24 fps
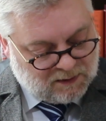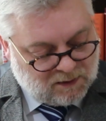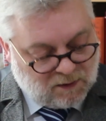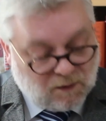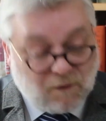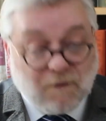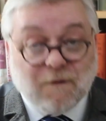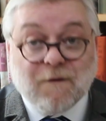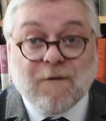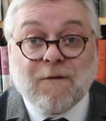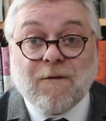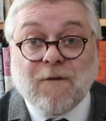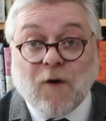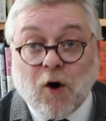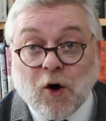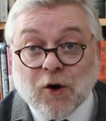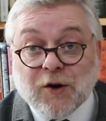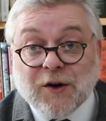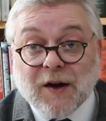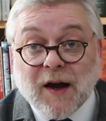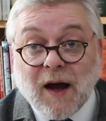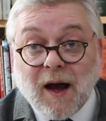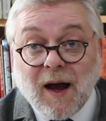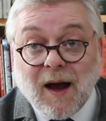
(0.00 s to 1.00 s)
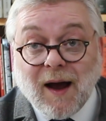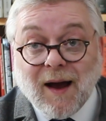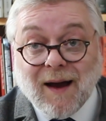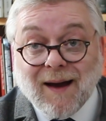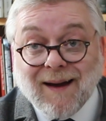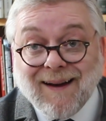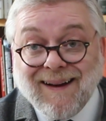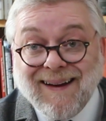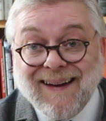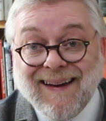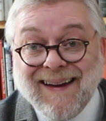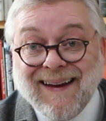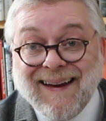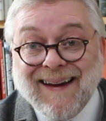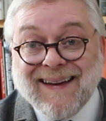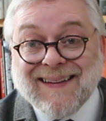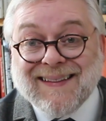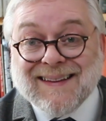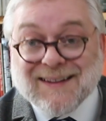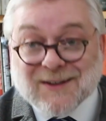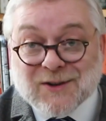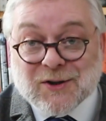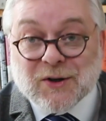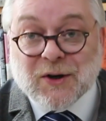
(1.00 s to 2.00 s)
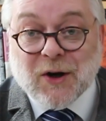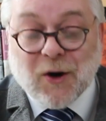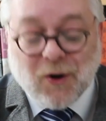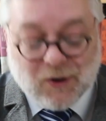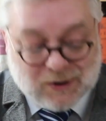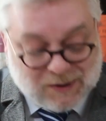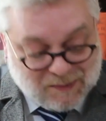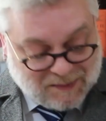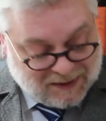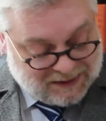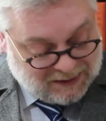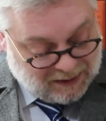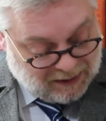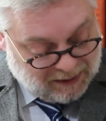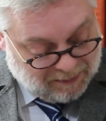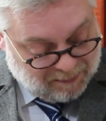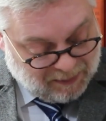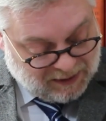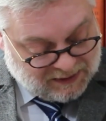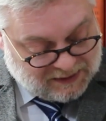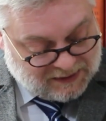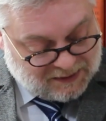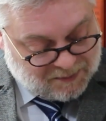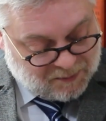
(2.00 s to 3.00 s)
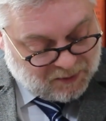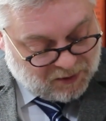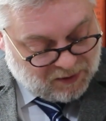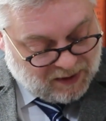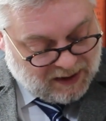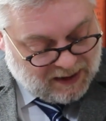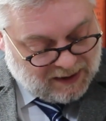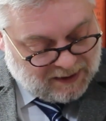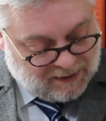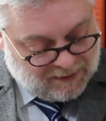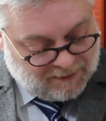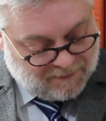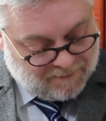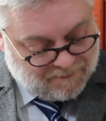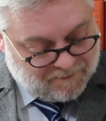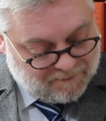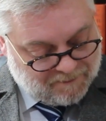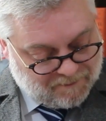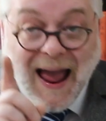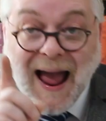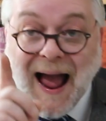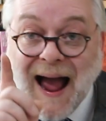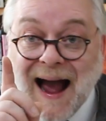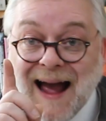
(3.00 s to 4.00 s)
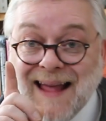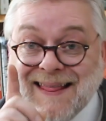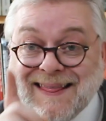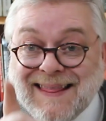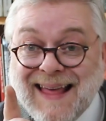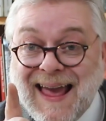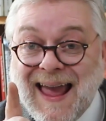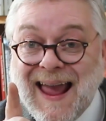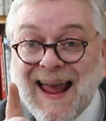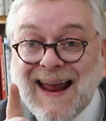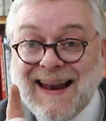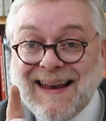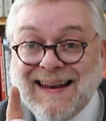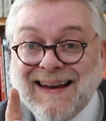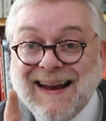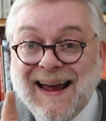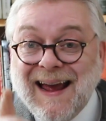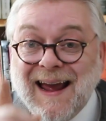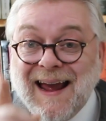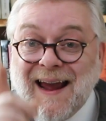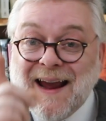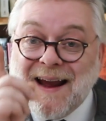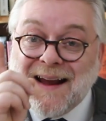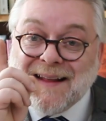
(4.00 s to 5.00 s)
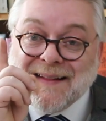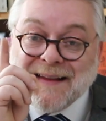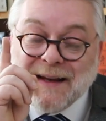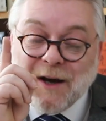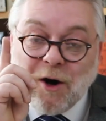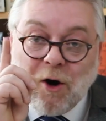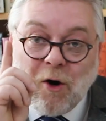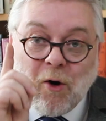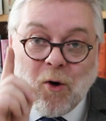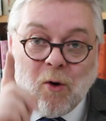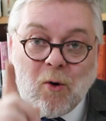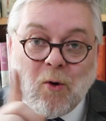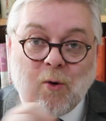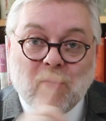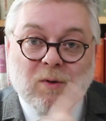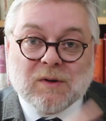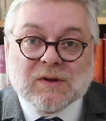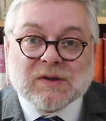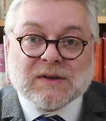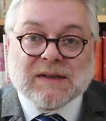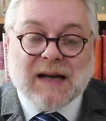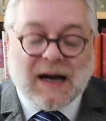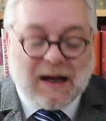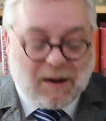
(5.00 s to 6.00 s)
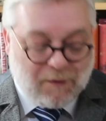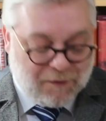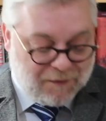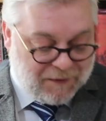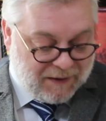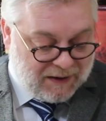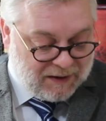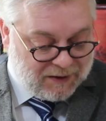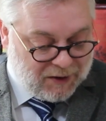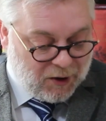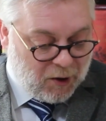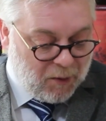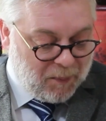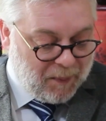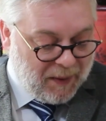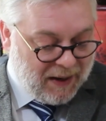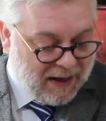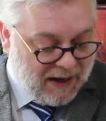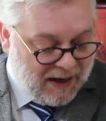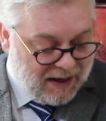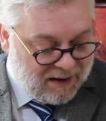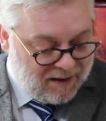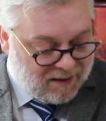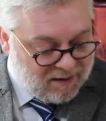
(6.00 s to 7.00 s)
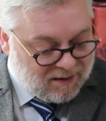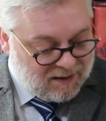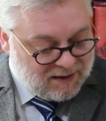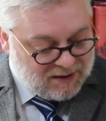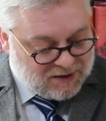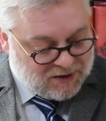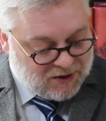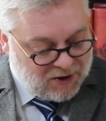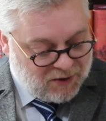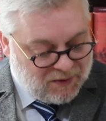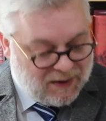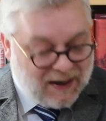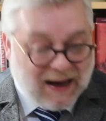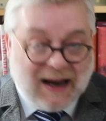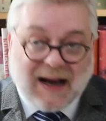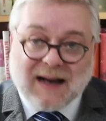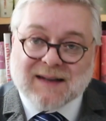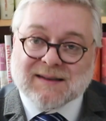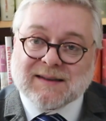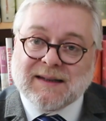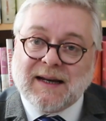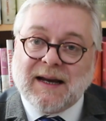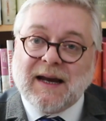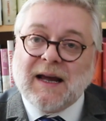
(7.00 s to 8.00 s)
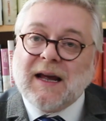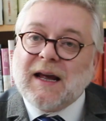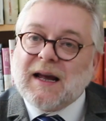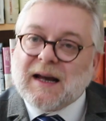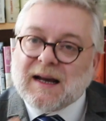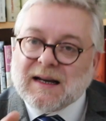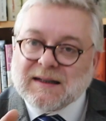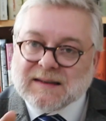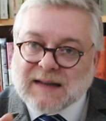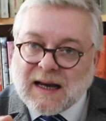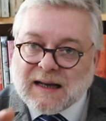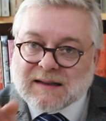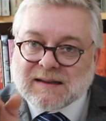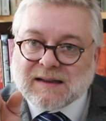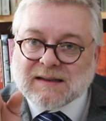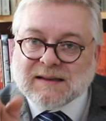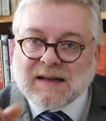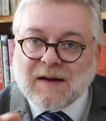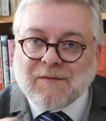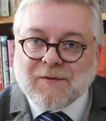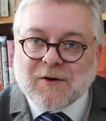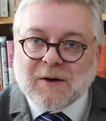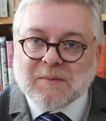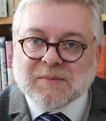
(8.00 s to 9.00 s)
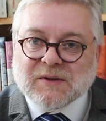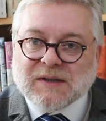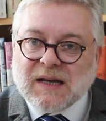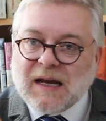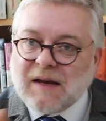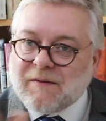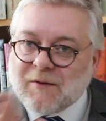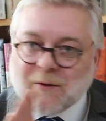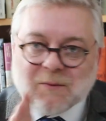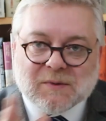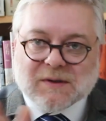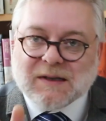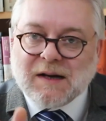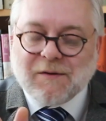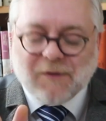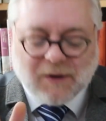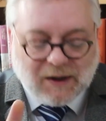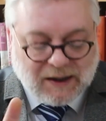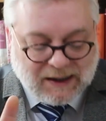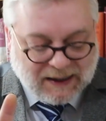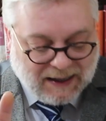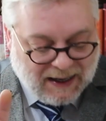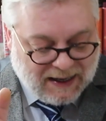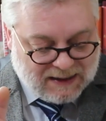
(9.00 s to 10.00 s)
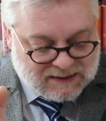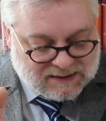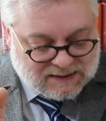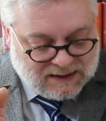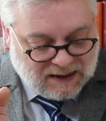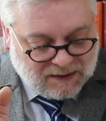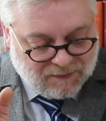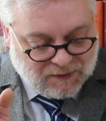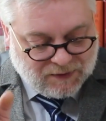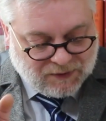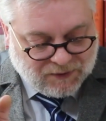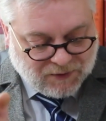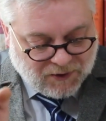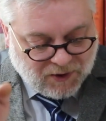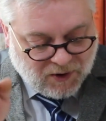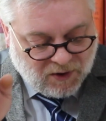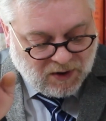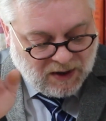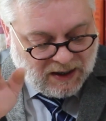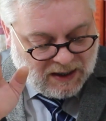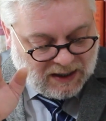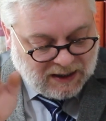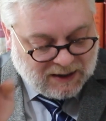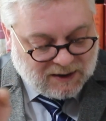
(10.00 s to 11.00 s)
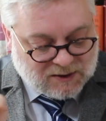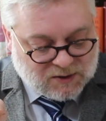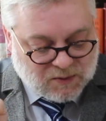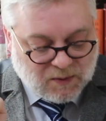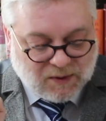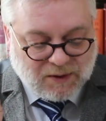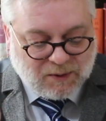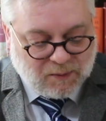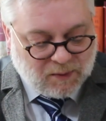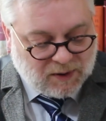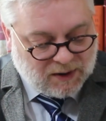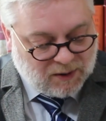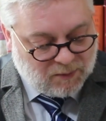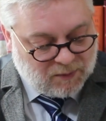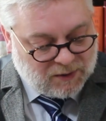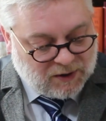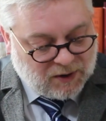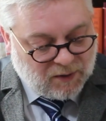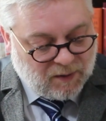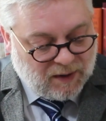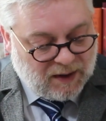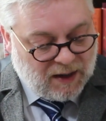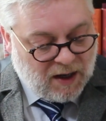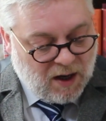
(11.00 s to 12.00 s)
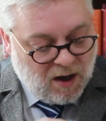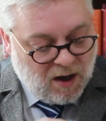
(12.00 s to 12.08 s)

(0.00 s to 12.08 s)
Fodder. This unit automatically passes morale. And then the old style Feel No Pain, this unit has it. Because it has a 7-up save, it was never going to get a saving throw, and I was wondering what they were doing.